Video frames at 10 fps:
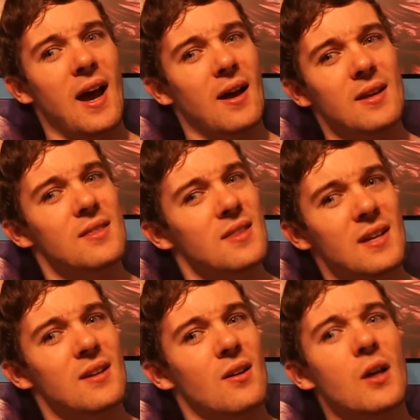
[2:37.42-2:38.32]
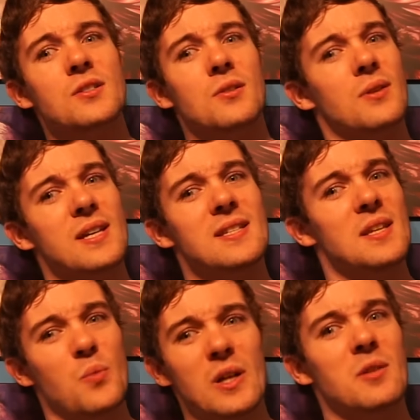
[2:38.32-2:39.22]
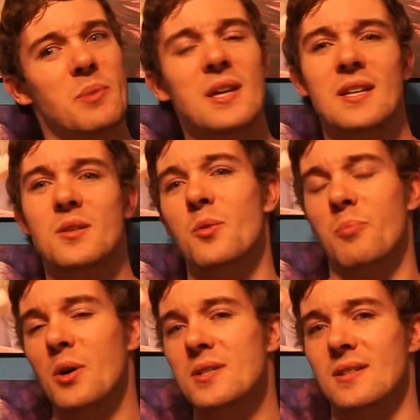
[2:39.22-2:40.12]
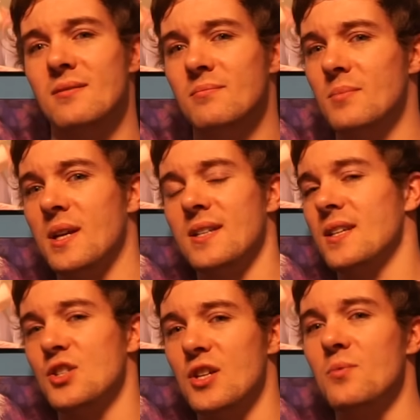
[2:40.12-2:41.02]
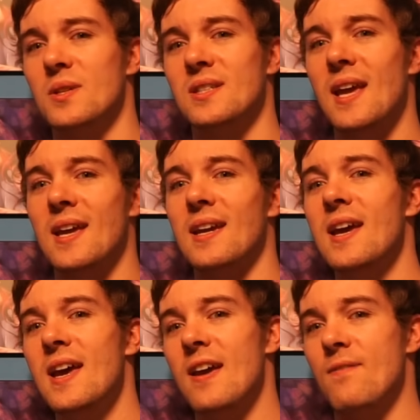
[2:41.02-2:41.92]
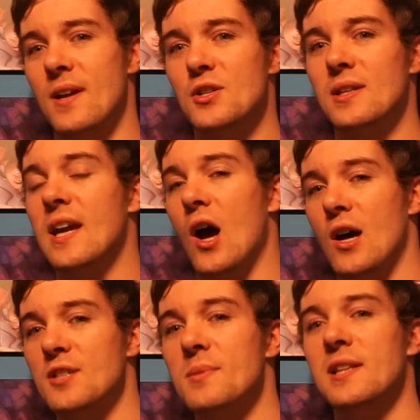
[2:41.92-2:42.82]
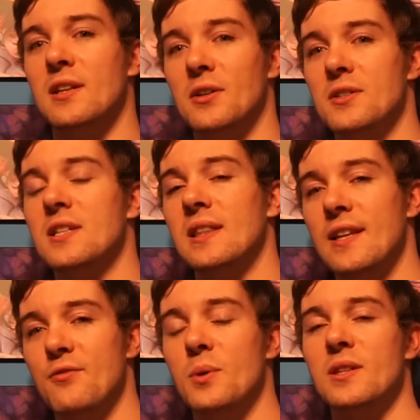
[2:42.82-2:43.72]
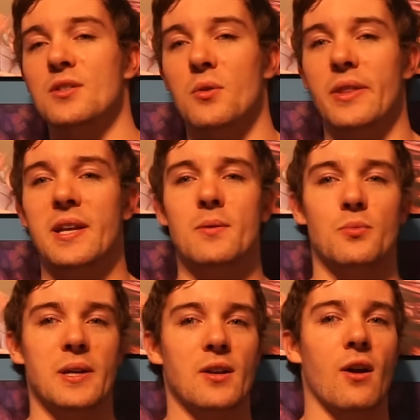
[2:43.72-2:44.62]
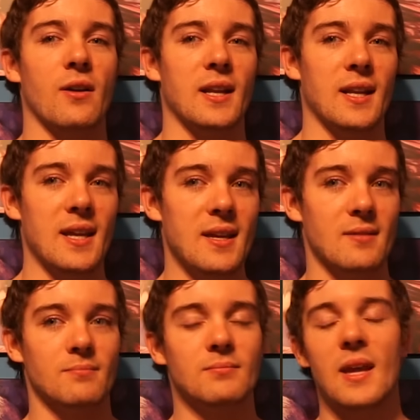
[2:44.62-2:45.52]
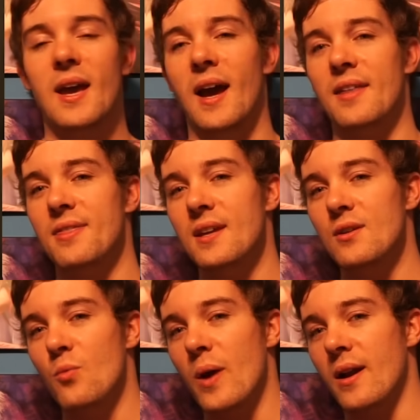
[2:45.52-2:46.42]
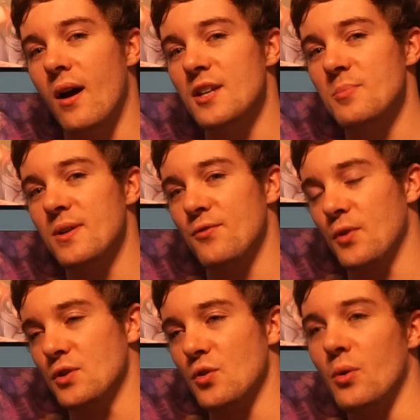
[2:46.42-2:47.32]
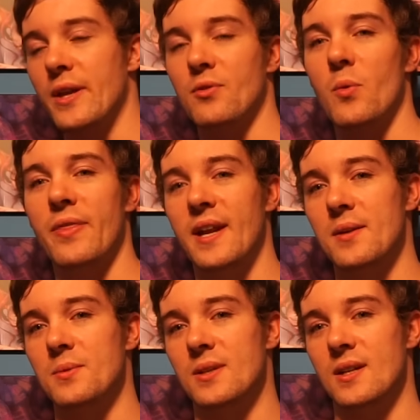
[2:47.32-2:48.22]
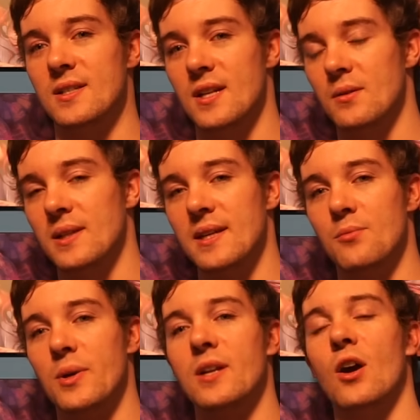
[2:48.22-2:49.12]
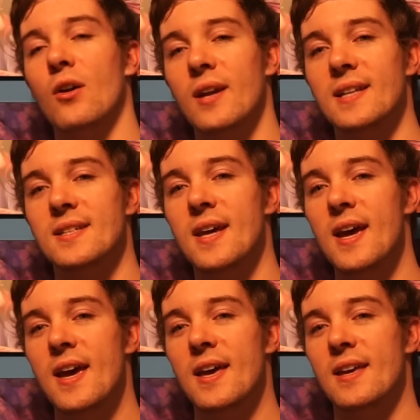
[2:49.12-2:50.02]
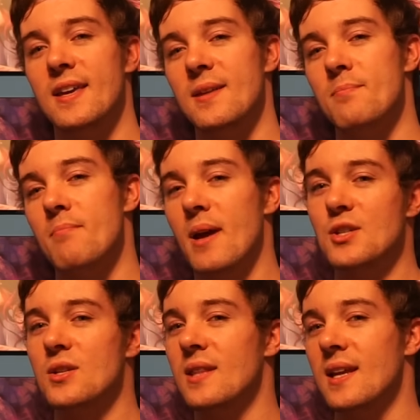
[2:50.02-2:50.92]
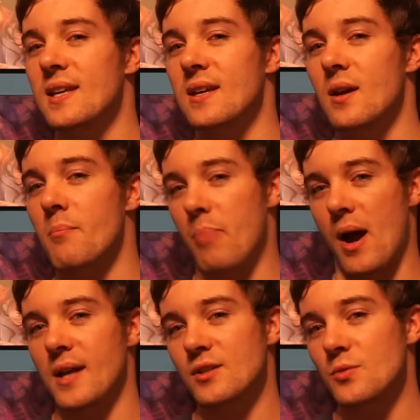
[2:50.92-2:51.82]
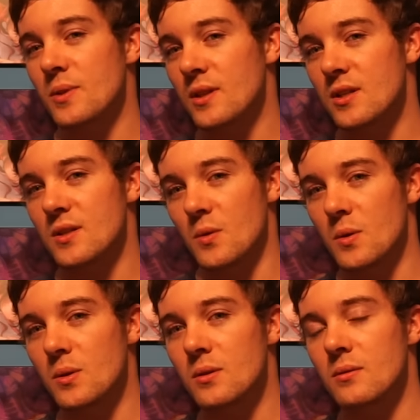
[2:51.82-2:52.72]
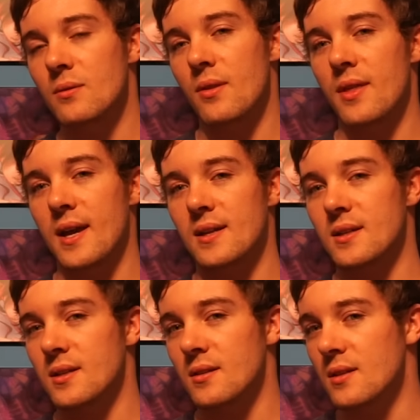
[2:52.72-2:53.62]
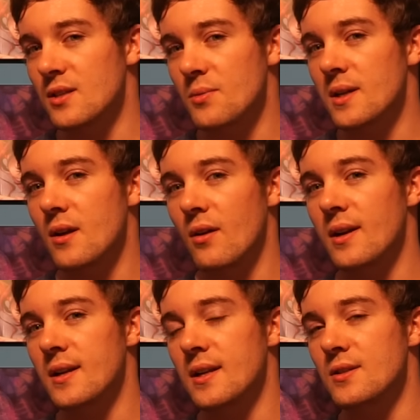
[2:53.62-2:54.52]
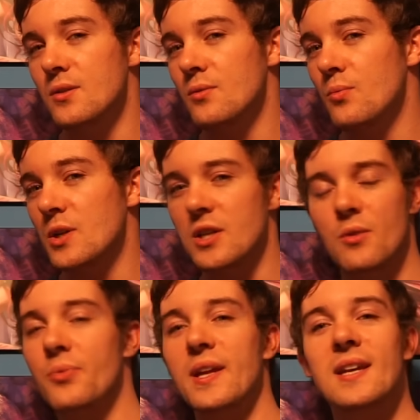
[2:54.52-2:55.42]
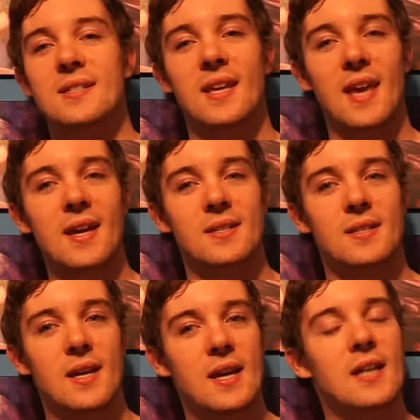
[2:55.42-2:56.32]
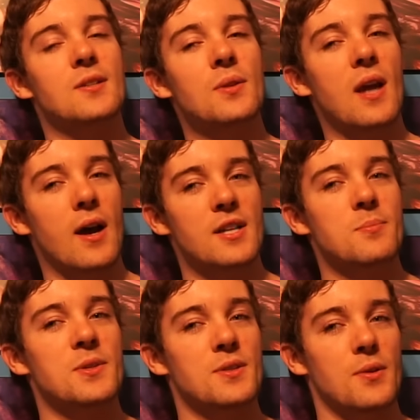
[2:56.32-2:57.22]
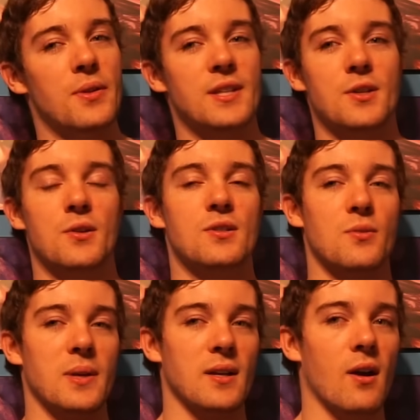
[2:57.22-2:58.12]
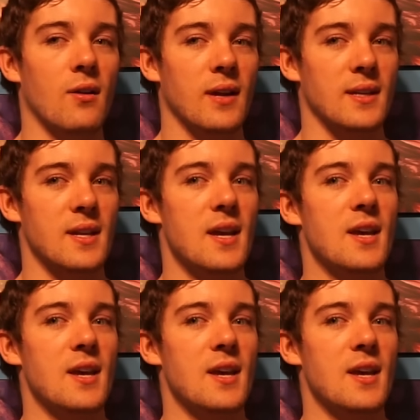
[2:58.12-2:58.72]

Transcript: I think Oscar easily will be his own person. Because as Jin was saying, eventually Ozma learned to live with the soul that he was reincarnated in. I think when Ozpin first told everyone that he was continually reincarnates, he mentioned that he combines with the soul that he's reincarnated into, which I don't think is the case. It's only Ozma's soul that's cursed to reincarnate.